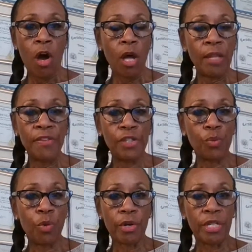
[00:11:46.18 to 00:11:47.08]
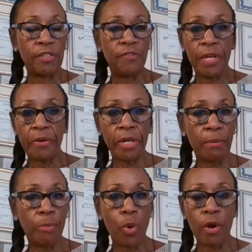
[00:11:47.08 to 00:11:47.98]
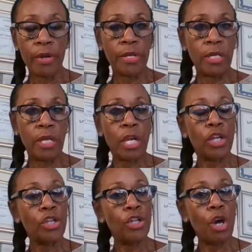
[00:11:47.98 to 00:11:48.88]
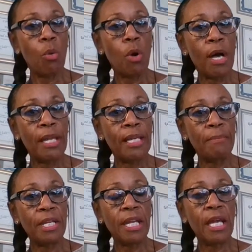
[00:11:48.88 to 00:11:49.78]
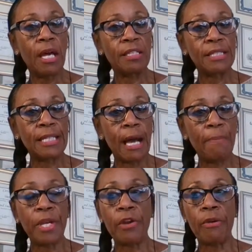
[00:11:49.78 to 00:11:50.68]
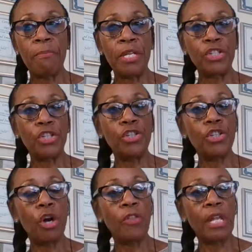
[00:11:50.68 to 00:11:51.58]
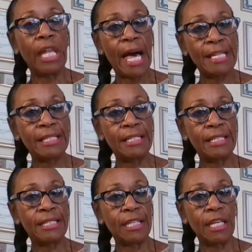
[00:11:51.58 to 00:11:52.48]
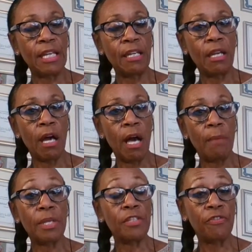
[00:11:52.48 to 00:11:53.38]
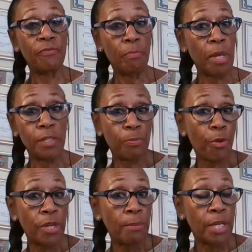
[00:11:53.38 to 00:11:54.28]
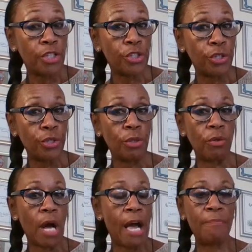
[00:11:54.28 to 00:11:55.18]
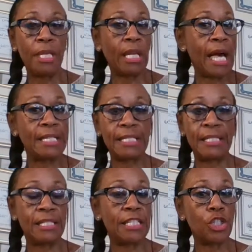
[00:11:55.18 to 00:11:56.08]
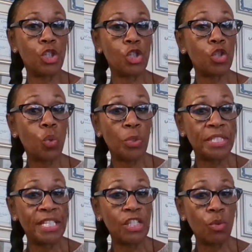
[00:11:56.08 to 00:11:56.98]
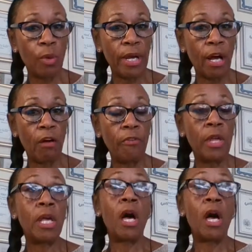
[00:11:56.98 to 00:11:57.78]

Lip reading: All of this work is very important. You know what? Let me stop here and mention, the licensing is pretty much new. I've been licensed since 2012.